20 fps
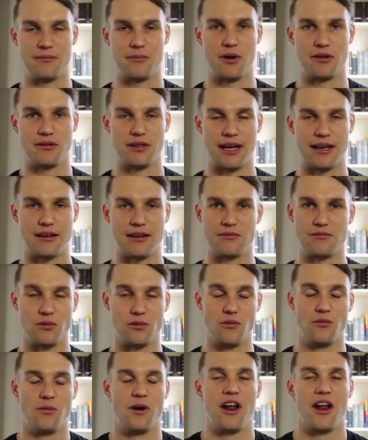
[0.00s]
like
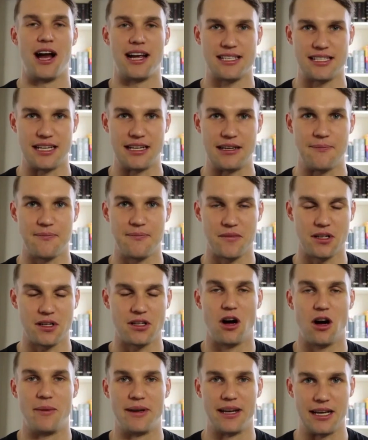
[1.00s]
what I see
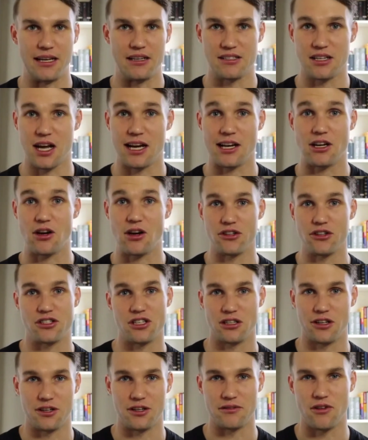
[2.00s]
commonly, because I coach a
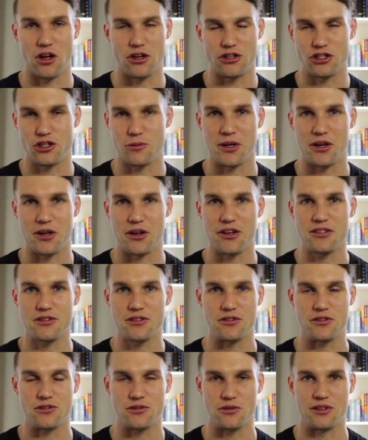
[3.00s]
lot of entrepreneurs who
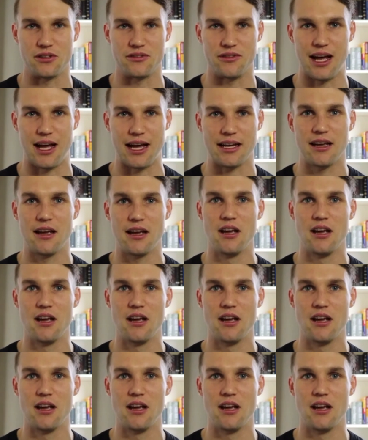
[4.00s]
sort of like